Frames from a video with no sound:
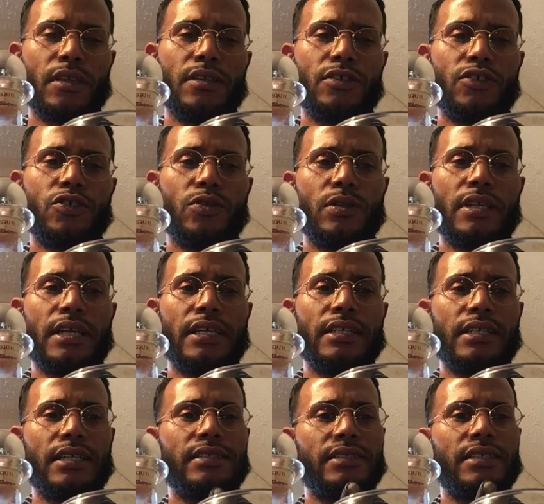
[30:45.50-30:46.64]
So like
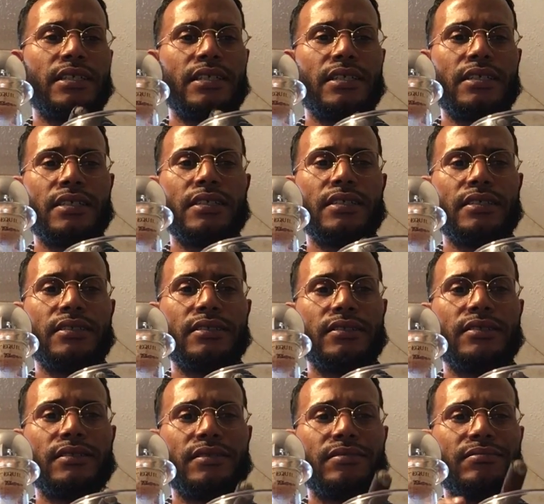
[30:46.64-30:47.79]
I said,
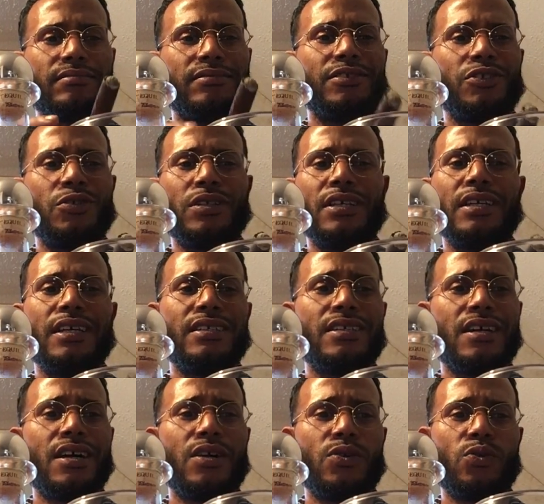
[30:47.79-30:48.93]
you could get
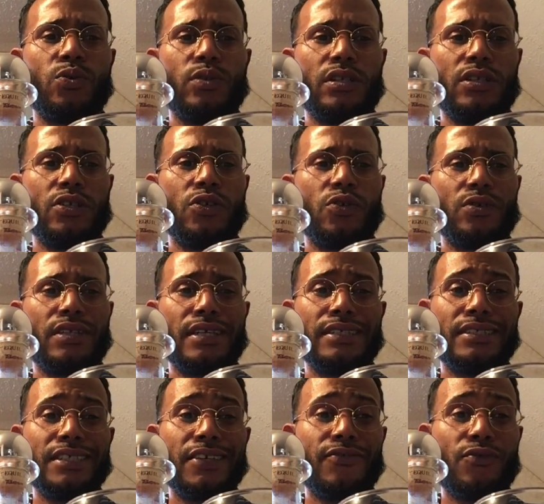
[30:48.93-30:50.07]
Don Julio
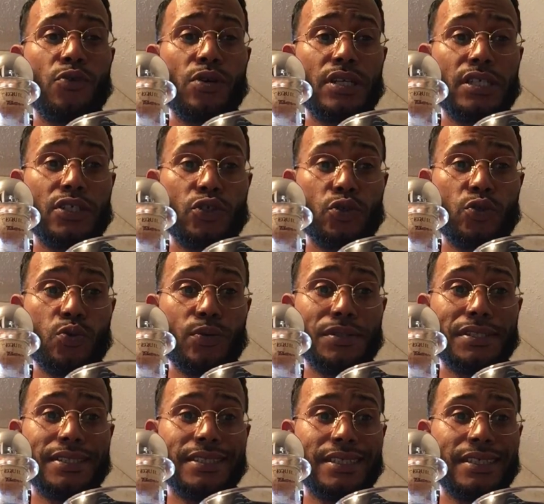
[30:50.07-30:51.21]
1942, which
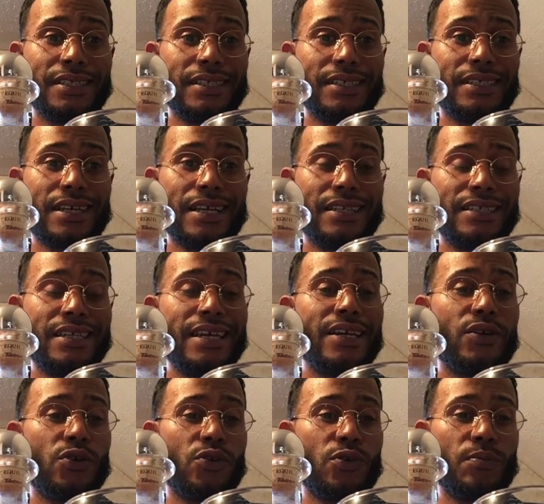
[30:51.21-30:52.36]
is an
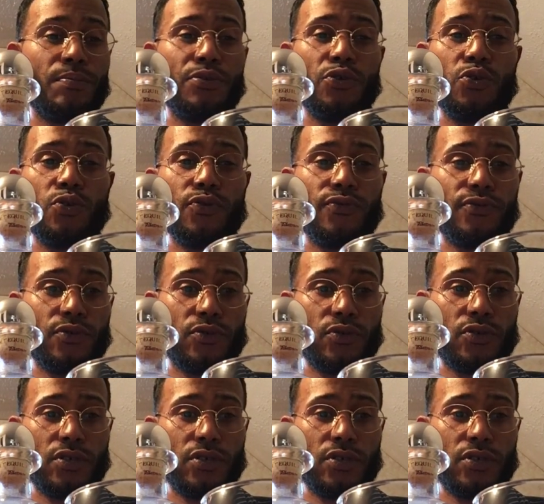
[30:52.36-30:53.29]
añejo, beautiful,